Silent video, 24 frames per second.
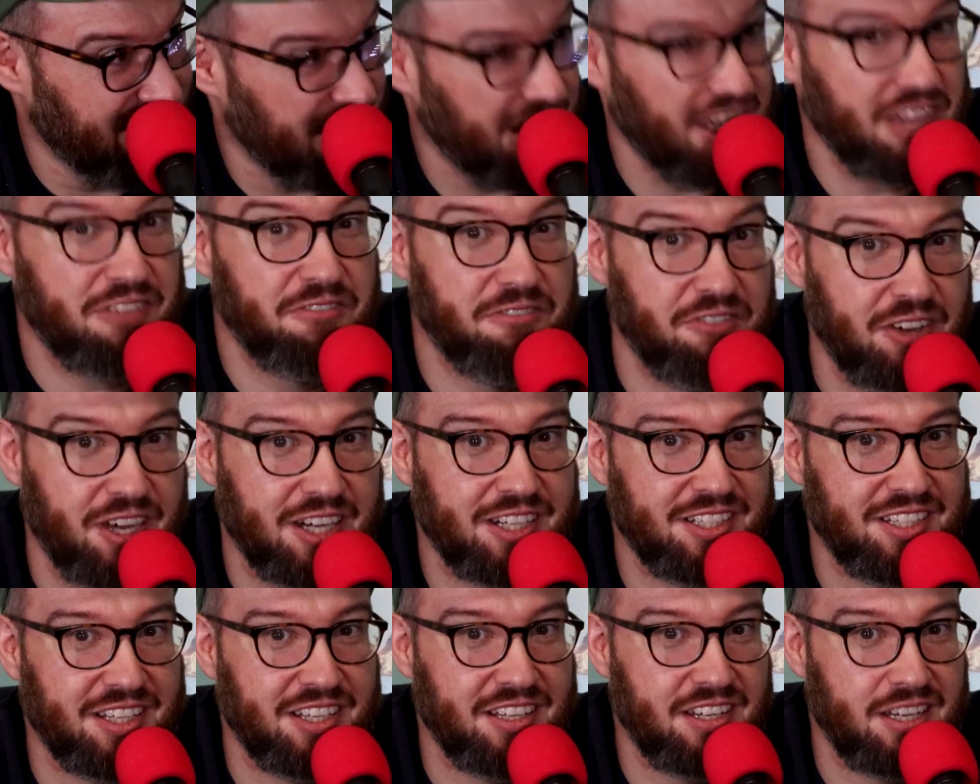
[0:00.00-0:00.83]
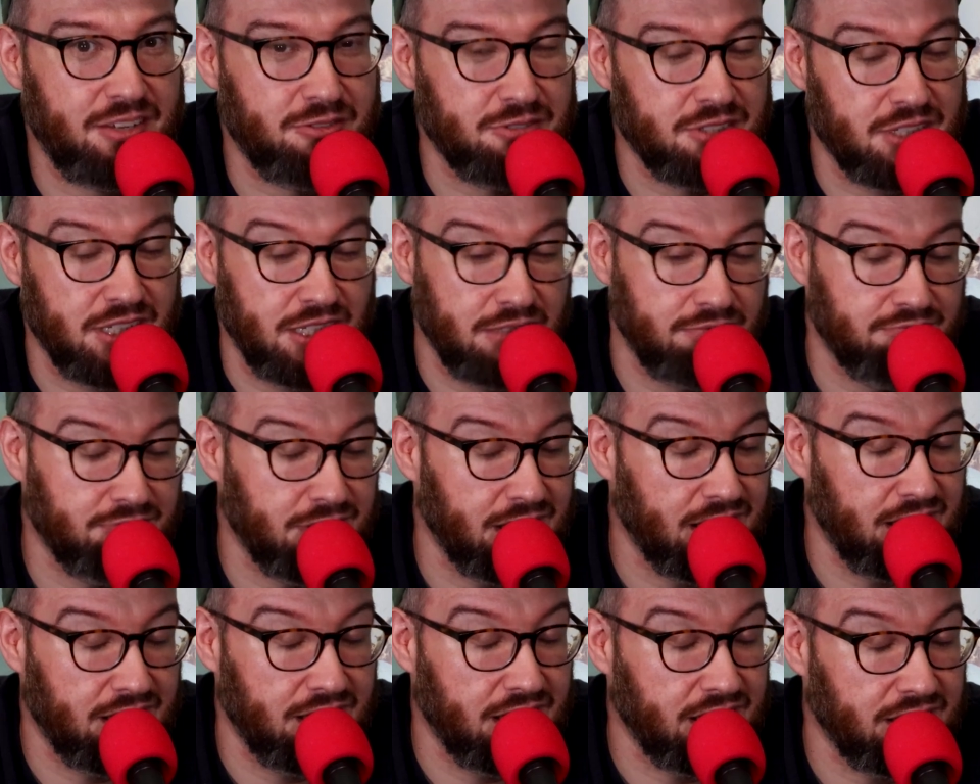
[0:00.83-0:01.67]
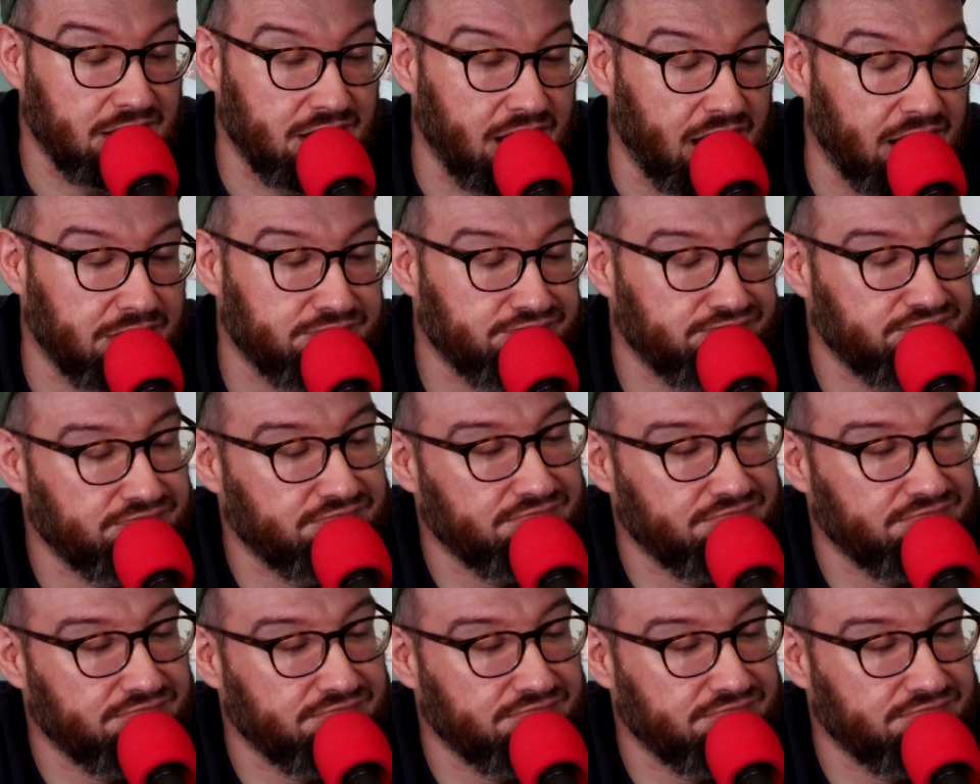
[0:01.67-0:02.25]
Like, he fucked it and he was like, no, I don't like that.